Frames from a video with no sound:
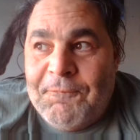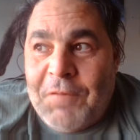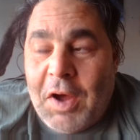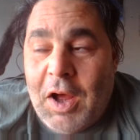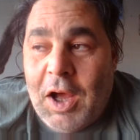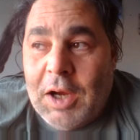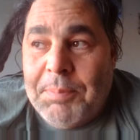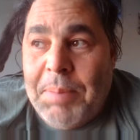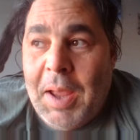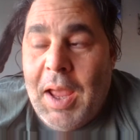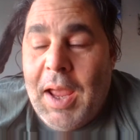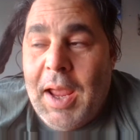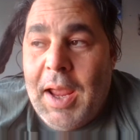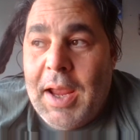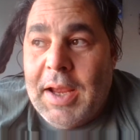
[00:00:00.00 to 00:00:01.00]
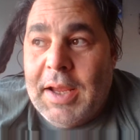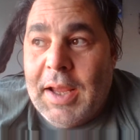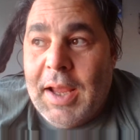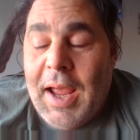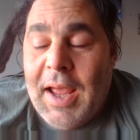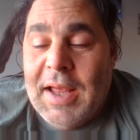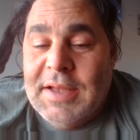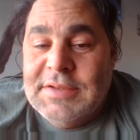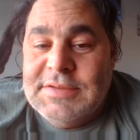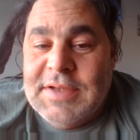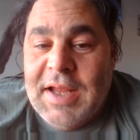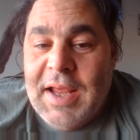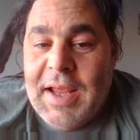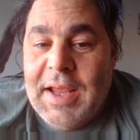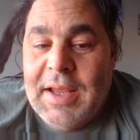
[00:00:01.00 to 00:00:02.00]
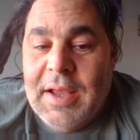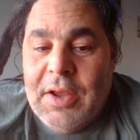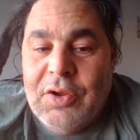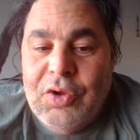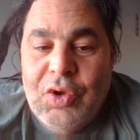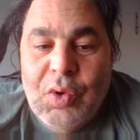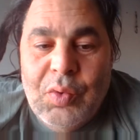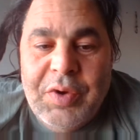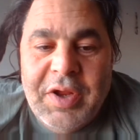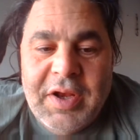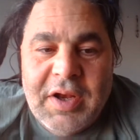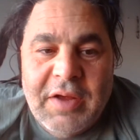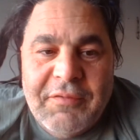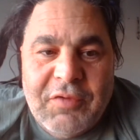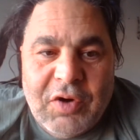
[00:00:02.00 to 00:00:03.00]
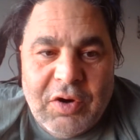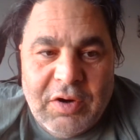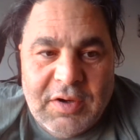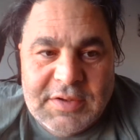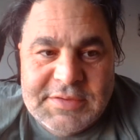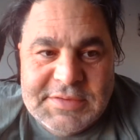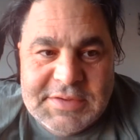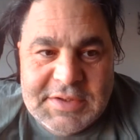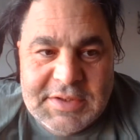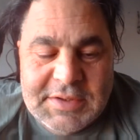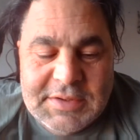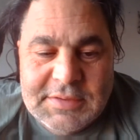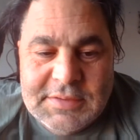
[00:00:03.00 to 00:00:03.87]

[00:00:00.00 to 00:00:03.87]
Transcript: FogBank has a unit of currency,